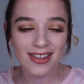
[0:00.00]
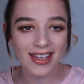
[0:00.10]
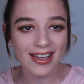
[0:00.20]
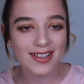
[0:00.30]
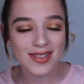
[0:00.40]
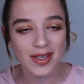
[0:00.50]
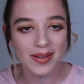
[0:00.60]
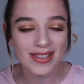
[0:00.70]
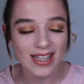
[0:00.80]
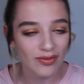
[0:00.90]
I think, so
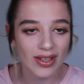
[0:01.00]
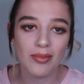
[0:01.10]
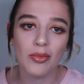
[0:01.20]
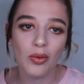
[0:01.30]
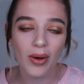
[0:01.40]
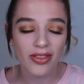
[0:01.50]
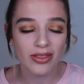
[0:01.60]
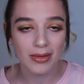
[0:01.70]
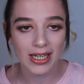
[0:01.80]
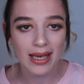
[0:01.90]
it's definitely more worth
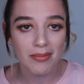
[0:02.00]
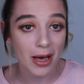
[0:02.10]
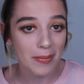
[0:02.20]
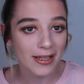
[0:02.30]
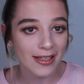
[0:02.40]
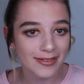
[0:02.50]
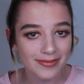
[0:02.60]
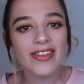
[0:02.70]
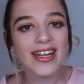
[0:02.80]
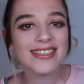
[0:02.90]
the money in my opinion.
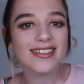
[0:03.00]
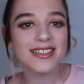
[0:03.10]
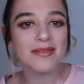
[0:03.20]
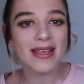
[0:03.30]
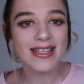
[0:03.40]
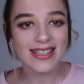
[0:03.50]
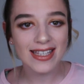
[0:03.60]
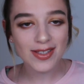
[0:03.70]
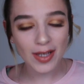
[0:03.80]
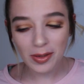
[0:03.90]
The next item is the
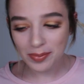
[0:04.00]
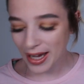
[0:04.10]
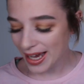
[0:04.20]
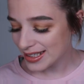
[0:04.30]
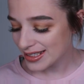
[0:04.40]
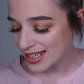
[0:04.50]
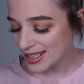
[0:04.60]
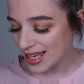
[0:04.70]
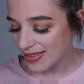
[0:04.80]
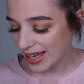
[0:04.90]
soap, and
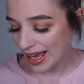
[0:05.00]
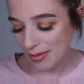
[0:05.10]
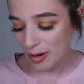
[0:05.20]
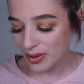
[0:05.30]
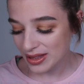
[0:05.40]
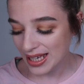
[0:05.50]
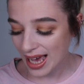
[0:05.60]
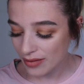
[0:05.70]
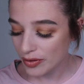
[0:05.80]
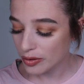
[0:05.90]
this year they came out with the
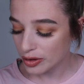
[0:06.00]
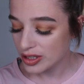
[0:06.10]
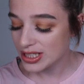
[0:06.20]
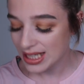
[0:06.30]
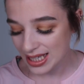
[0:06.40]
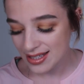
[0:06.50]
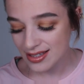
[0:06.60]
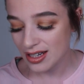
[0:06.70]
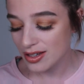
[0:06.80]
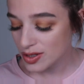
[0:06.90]
Avo Good
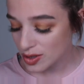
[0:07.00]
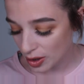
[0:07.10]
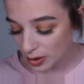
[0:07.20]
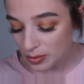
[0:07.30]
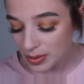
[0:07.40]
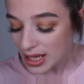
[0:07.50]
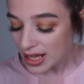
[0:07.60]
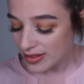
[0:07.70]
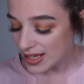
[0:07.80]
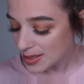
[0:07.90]
Easter soap.
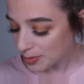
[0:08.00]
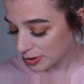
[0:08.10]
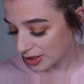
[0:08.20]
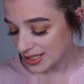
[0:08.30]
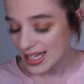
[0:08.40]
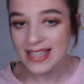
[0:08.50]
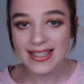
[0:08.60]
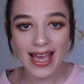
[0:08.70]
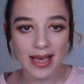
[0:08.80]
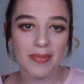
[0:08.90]
This product
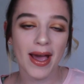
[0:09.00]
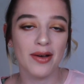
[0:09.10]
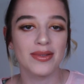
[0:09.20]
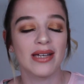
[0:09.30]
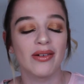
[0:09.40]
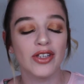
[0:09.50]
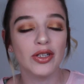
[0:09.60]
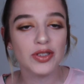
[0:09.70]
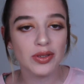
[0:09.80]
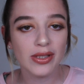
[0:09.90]
is £8, however
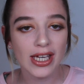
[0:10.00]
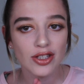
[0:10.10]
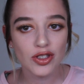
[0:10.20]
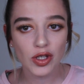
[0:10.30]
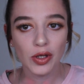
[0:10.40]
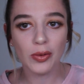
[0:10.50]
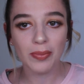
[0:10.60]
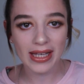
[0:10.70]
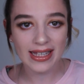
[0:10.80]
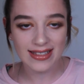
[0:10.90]
you do get 2
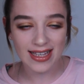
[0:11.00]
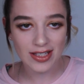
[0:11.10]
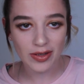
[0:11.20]
pieces.